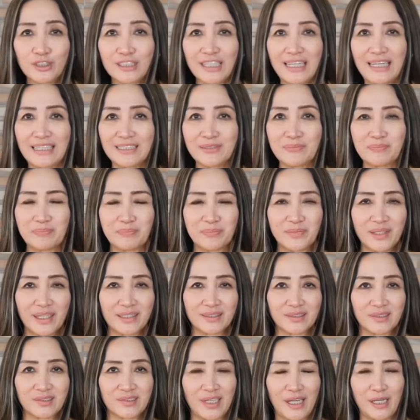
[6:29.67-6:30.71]
again
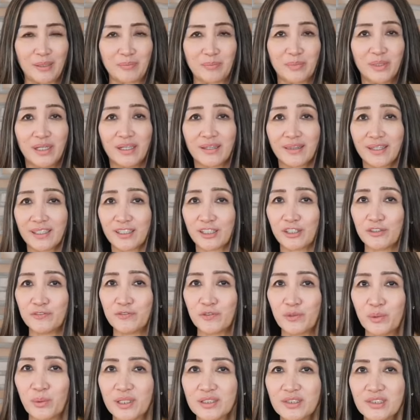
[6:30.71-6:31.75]
next time. Thank you
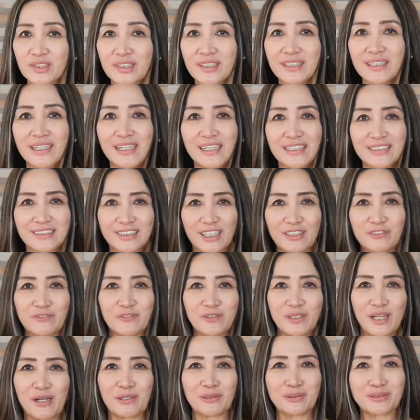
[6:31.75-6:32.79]
for watching. Ciao for
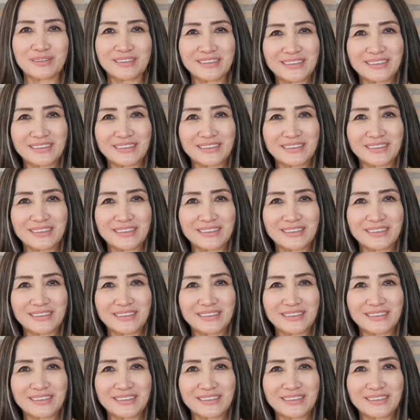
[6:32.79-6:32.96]
now.